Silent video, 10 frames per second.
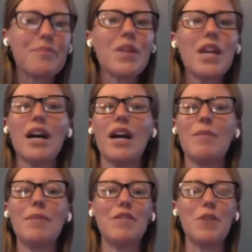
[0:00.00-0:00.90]

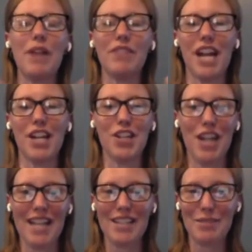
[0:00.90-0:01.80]
If you haven't had a
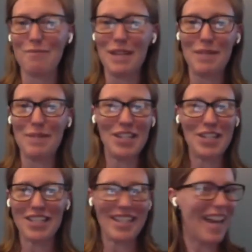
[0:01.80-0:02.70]
chance to meet me just
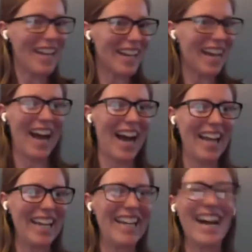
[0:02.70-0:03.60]
yet, hi,
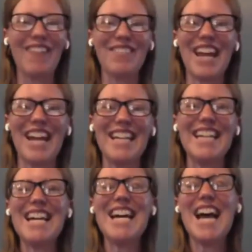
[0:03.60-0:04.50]
I'm Katie,
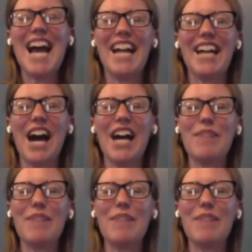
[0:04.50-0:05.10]
and I am